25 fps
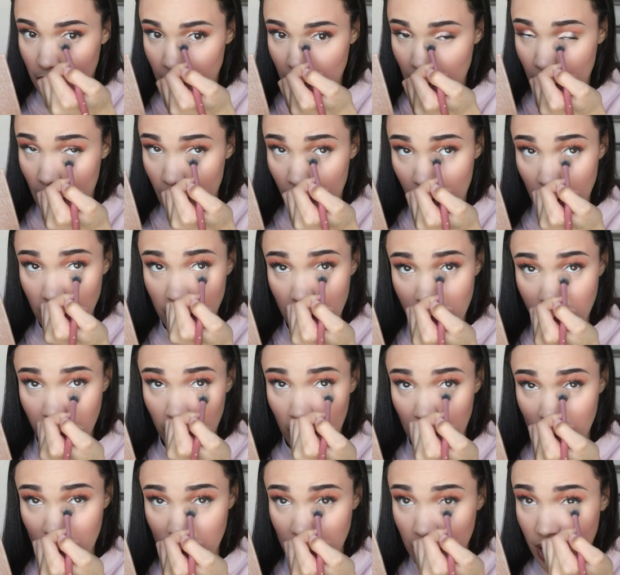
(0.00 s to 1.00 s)
They both have
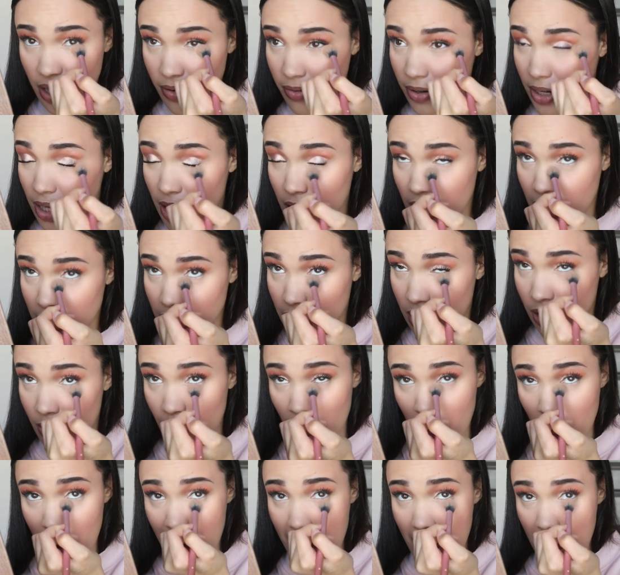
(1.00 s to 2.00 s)
longevity because
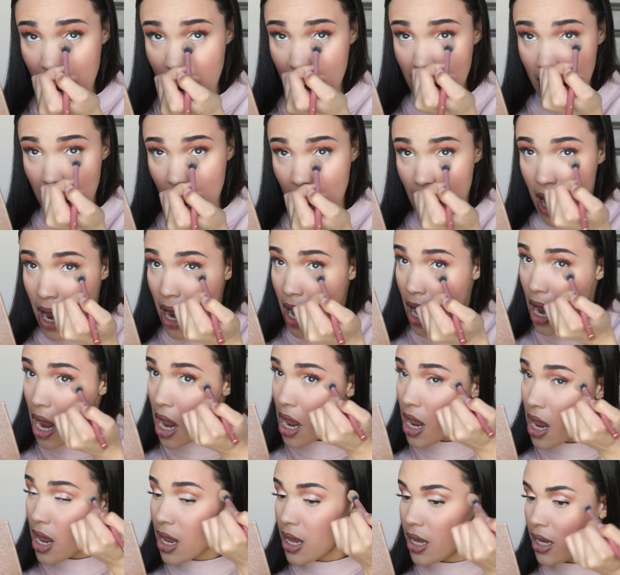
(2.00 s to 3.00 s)
they're matte
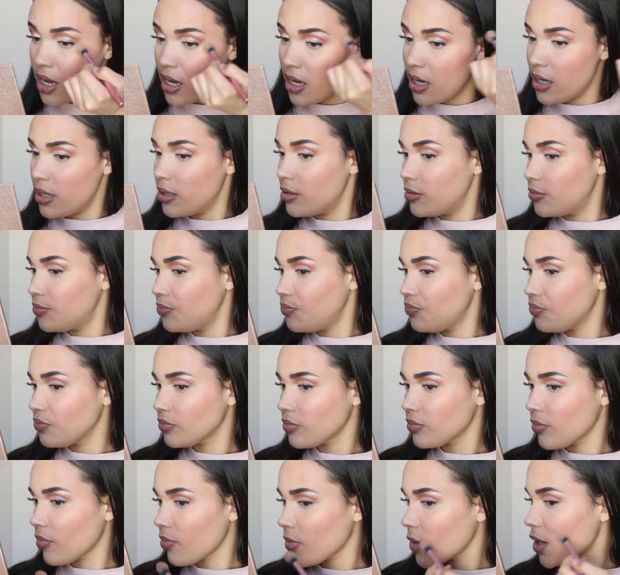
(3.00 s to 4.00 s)
and
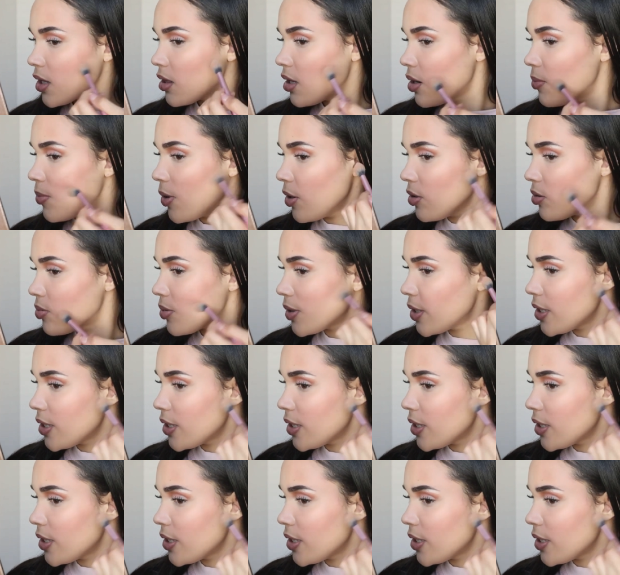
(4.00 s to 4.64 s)
they're both